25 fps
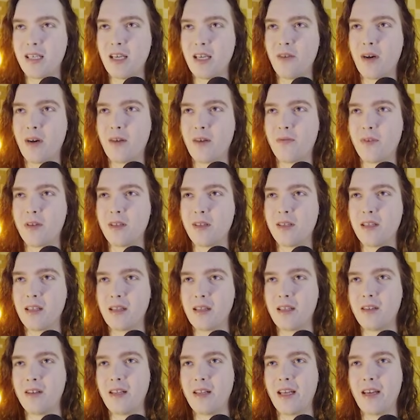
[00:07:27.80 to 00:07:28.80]
referenced a
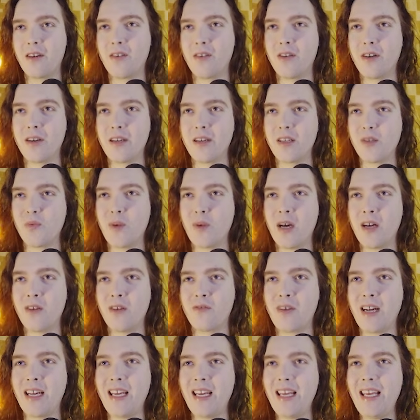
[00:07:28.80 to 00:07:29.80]
little later on as well, right